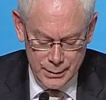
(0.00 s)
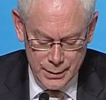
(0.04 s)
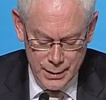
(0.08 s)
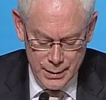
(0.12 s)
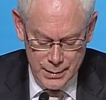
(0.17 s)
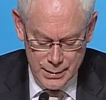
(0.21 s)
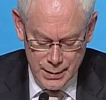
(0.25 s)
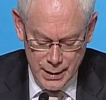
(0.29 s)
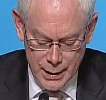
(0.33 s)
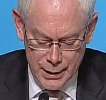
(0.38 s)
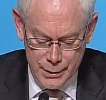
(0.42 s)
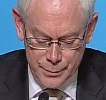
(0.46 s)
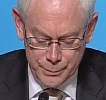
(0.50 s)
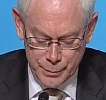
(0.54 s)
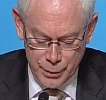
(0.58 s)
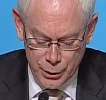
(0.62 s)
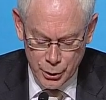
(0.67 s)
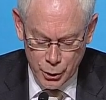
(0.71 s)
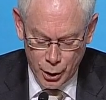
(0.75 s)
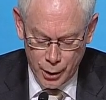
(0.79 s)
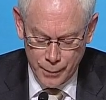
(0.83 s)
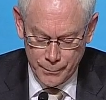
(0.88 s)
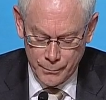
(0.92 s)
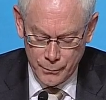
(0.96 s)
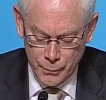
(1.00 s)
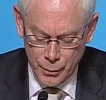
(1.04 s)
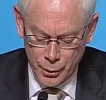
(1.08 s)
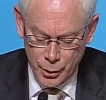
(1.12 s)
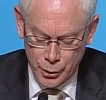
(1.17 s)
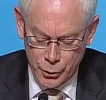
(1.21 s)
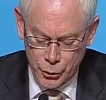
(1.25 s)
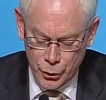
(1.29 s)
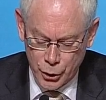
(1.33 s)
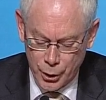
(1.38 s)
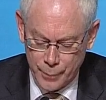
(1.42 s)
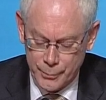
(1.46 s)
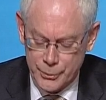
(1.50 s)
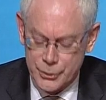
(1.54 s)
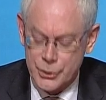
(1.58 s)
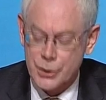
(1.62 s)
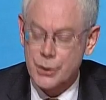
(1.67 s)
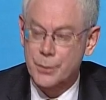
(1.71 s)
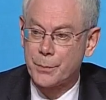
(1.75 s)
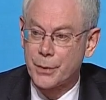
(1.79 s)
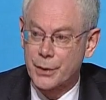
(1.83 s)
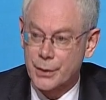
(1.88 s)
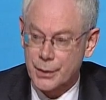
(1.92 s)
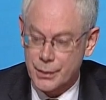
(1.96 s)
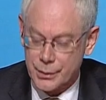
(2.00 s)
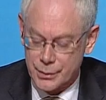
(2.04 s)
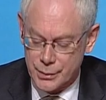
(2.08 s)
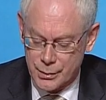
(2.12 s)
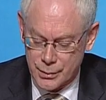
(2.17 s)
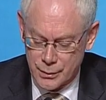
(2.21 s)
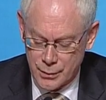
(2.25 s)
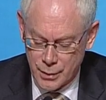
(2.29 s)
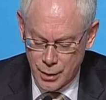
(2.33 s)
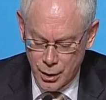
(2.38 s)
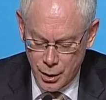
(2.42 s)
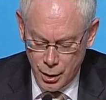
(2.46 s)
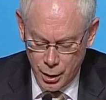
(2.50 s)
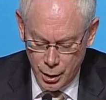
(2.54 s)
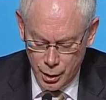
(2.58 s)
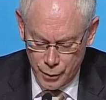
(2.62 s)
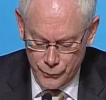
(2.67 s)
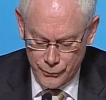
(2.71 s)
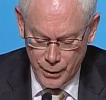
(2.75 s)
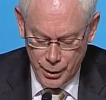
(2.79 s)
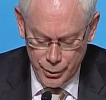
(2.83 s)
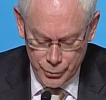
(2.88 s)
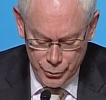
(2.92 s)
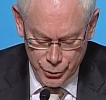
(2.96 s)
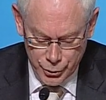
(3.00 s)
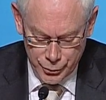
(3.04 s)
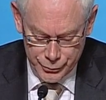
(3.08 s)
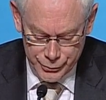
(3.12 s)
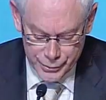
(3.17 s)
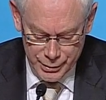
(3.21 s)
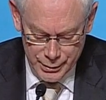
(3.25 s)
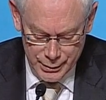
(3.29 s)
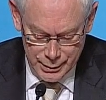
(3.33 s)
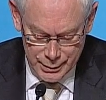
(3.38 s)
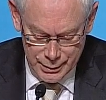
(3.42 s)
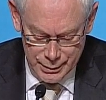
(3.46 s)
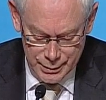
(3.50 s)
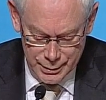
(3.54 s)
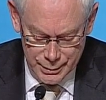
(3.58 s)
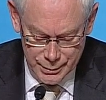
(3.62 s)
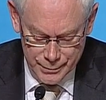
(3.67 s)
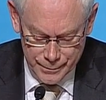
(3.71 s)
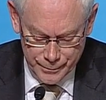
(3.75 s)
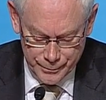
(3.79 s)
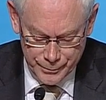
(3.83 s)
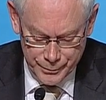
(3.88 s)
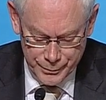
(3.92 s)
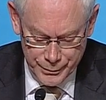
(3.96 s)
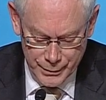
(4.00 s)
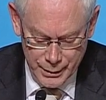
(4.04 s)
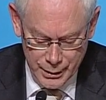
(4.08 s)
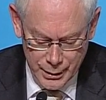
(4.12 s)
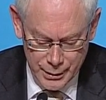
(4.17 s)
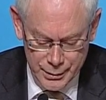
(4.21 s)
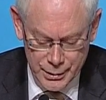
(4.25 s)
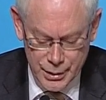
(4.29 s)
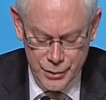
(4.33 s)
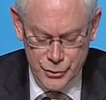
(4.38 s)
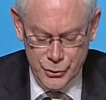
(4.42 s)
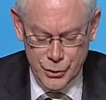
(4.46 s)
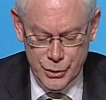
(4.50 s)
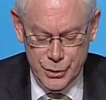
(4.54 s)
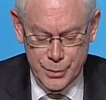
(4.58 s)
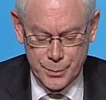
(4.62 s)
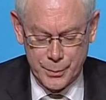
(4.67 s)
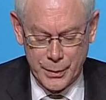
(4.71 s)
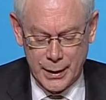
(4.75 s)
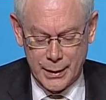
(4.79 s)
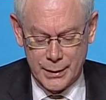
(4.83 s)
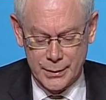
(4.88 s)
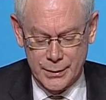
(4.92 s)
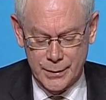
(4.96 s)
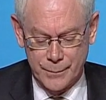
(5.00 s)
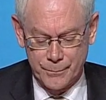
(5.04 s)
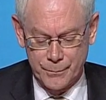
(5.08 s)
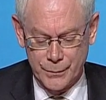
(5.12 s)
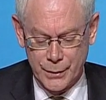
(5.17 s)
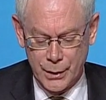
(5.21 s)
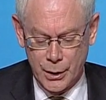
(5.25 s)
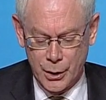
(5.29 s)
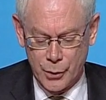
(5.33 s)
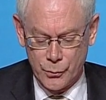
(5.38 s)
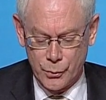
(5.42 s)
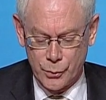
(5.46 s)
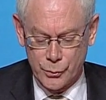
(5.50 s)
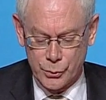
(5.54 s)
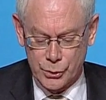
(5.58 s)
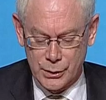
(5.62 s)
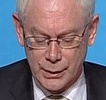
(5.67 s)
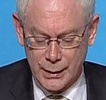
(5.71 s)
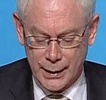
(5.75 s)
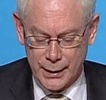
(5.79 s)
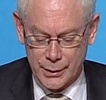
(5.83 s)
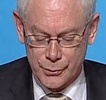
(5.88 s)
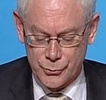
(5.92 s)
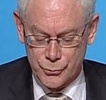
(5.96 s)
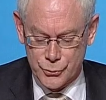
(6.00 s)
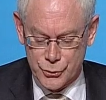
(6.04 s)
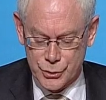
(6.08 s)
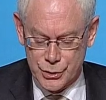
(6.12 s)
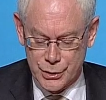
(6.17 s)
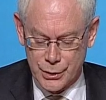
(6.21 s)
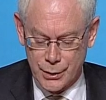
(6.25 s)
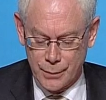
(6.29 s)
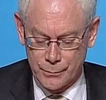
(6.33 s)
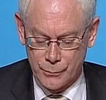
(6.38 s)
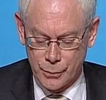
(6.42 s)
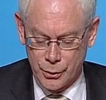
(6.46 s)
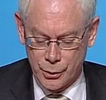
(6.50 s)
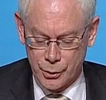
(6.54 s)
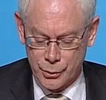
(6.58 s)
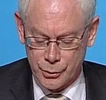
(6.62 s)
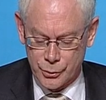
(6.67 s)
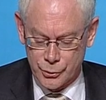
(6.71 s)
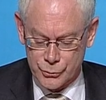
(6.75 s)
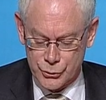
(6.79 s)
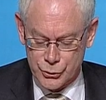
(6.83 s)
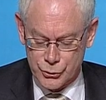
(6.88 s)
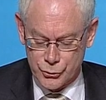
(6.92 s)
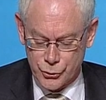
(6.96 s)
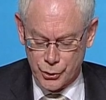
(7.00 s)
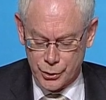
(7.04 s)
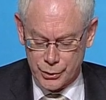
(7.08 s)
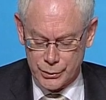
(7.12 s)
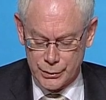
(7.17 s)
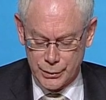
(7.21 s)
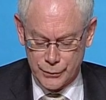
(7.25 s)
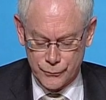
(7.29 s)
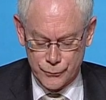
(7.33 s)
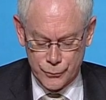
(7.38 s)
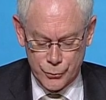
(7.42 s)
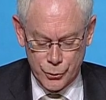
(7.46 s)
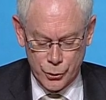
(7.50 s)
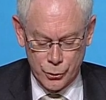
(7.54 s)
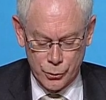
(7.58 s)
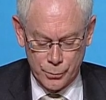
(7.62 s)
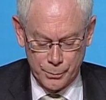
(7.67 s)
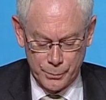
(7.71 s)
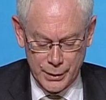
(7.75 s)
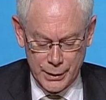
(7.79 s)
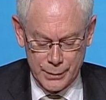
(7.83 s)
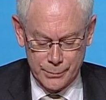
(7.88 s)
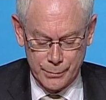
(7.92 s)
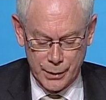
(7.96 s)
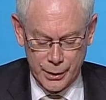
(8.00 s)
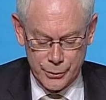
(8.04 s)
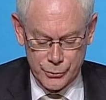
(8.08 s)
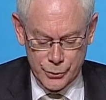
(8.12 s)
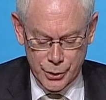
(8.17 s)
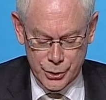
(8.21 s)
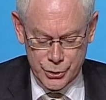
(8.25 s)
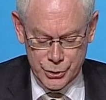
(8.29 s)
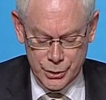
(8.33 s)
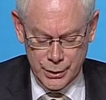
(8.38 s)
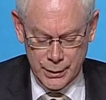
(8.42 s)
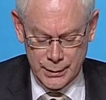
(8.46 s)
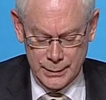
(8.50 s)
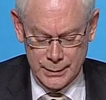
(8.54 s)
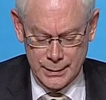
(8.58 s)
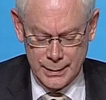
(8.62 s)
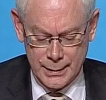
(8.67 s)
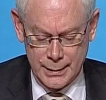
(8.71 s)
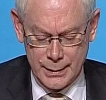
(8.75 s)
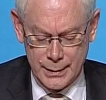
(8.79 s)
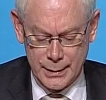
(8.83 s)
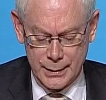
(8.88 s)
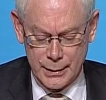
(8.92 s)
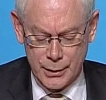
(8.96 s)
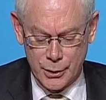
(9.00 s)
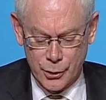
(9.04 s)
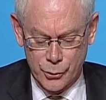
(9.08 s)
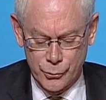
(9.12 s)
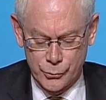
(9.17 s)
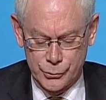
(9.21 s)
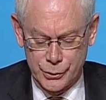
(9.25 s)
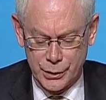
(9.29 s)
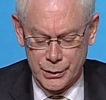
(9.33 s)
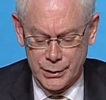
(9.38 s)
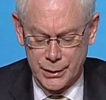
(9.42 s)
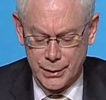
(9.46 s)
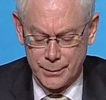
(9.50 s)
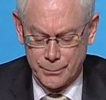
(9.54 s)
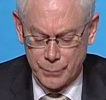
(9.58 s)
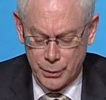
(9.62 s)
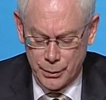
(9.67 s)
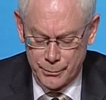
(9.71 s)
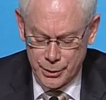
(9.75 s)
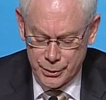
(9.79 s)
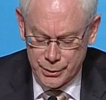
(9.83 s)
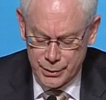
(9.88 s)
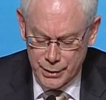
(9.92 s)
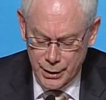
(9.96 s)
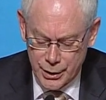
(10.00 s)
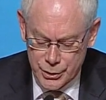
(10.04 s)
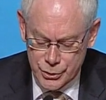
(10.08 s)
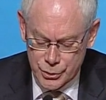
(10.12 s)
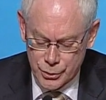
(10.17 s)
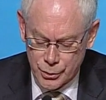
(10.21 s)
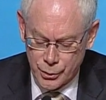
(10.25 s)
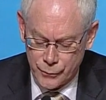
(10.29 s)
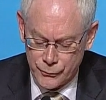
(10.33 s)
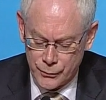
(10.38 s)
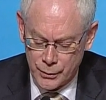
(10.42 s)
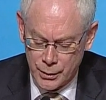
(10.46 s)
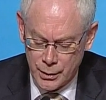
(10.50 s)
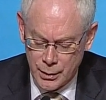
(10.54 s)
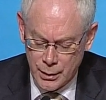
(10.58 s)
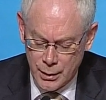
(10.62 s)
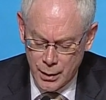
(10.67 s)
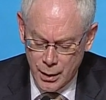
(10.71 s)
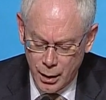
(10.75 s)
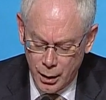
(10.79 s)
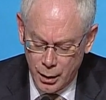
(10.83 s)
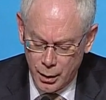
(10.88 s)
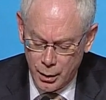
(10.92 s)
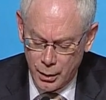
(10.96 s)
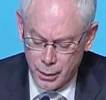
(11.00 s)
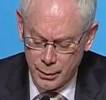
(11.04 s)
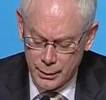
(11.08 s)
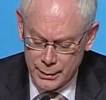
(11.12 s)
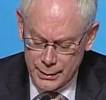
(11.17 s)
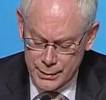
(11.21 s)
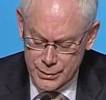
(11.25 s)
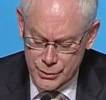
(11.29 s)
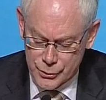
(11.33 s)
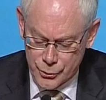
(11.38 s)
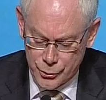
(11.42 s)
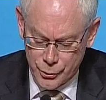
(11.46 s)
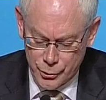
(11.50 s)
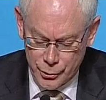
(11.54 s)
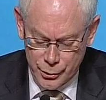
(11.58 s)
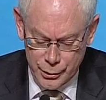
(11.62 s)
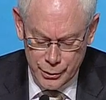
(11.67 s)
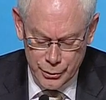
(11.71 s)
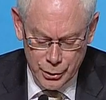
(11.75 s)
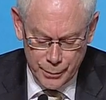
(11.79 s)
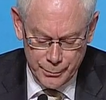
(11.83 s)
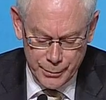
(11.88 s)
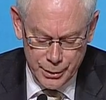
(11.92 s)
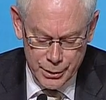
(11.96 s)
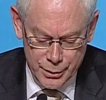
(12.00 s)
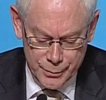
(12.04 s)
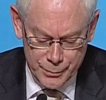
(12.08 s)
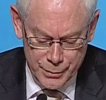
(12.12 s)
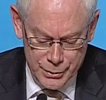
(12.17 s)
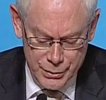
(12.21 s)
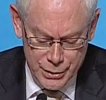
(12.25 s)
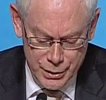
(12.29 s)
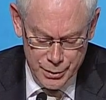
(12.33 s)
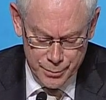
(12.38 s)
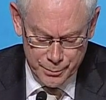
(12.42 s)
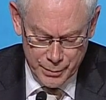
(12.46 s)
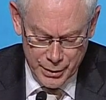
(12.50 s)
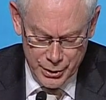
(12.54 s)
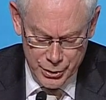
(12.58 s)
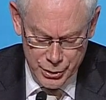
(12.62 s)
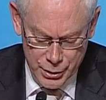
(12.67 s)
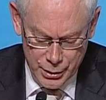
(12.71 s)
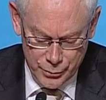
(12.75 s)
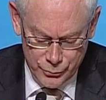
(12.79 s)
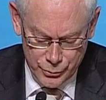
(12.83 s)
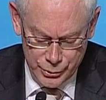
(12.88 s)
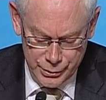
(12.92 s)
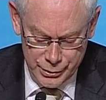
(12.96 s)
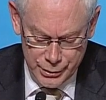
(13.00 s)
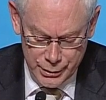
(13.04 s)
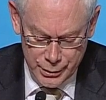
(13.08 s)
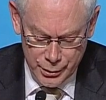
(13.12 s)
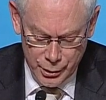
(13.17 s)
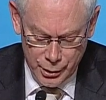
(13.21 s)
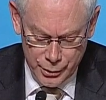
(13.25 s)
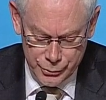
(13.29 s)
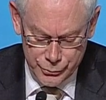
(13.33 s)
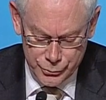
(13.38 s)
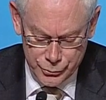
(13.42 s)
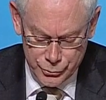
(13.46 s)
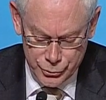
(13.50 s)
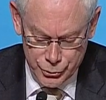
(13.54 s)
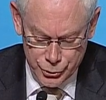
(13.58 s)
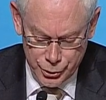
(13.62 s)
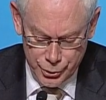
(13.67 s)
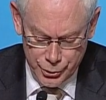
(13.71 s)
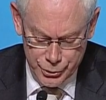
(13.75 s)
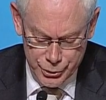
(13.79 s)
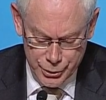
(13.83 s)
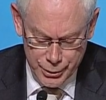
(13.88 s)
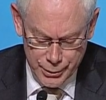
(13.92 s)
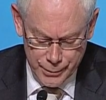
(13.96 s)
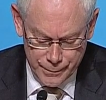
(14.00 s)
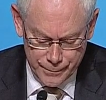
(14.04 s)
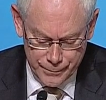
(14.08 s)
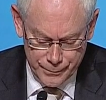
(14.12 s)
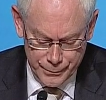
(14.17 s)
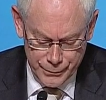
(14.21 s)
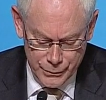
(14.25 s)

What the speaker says: This has become a common spirit of our continent. In this respect, we would like to see a more constructive role played by Russia, including the implementation of all its earlier commitments, especially with regard to Georgia.